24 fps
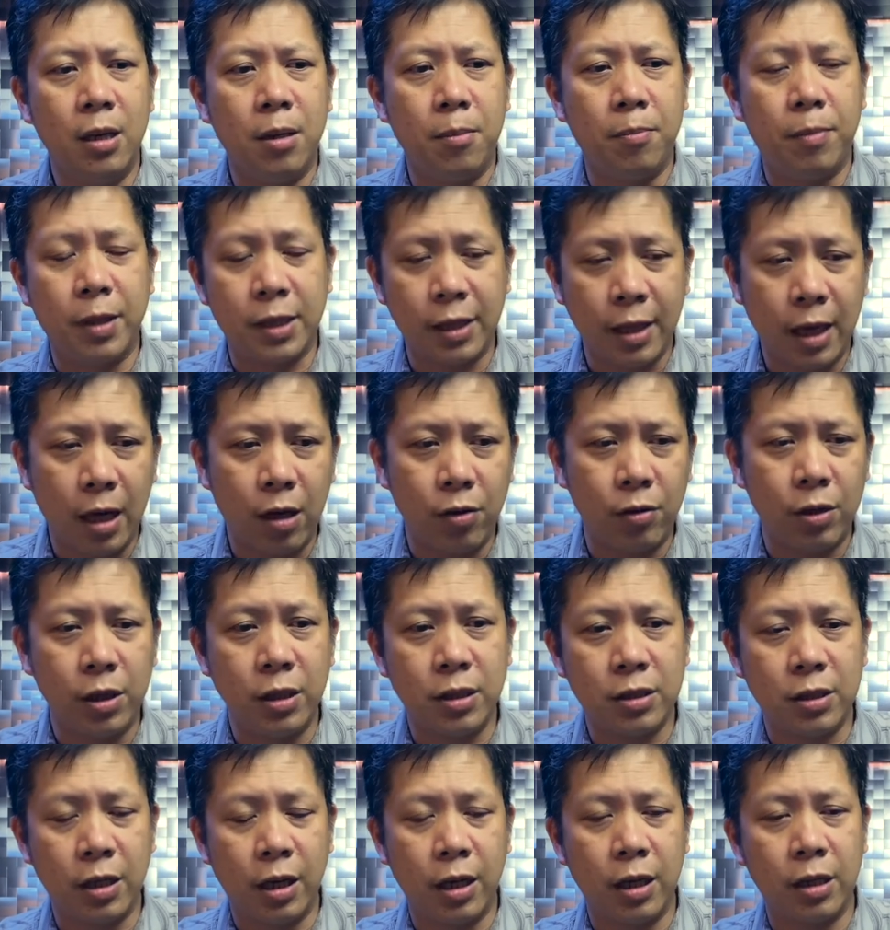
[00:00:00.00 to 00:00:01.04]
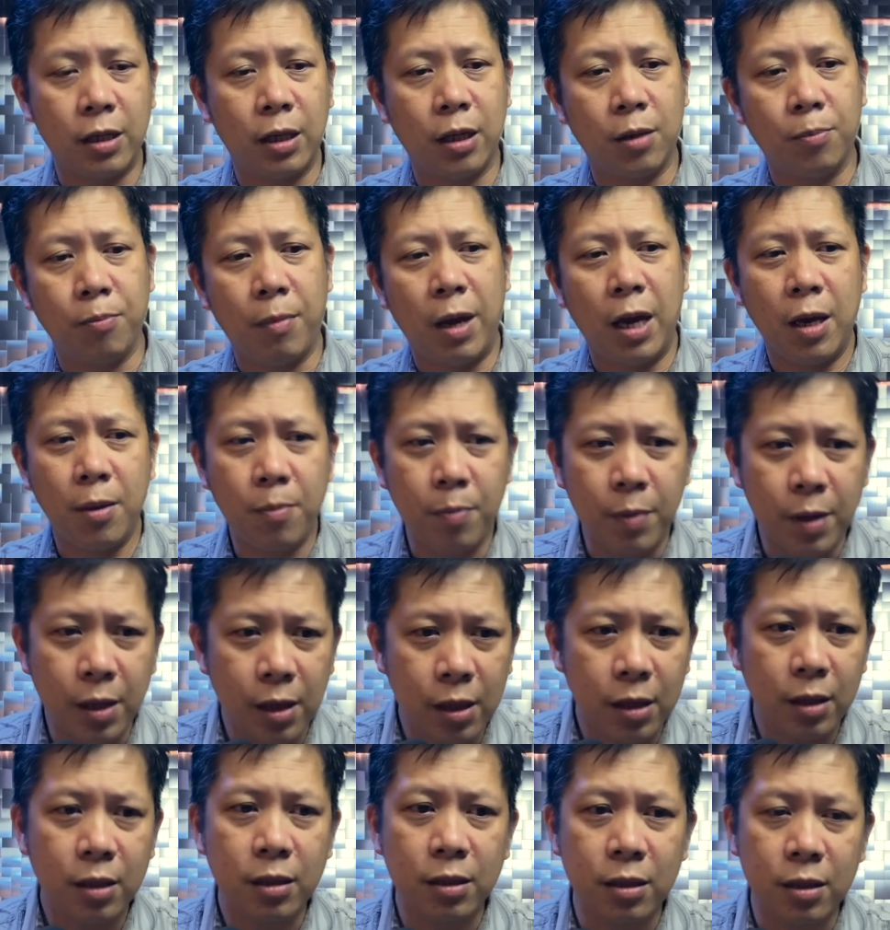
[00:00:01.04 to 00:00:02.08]
But now he's saying that
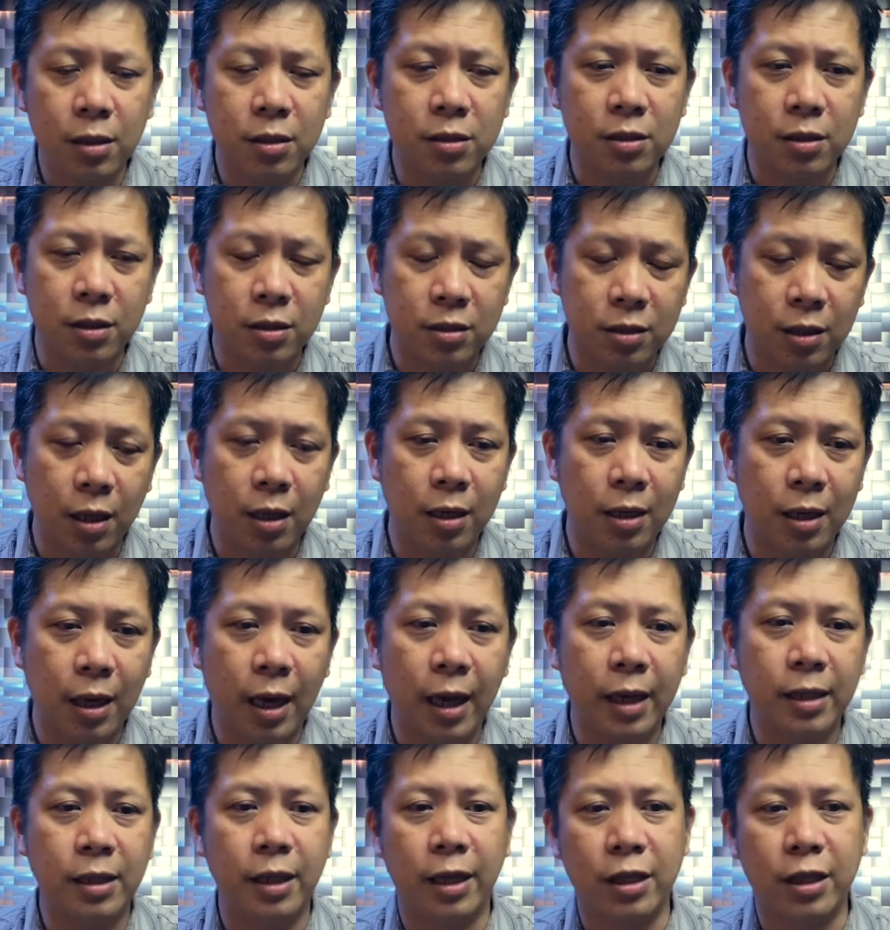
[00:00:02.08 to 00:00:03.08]
maybe it's the sunlight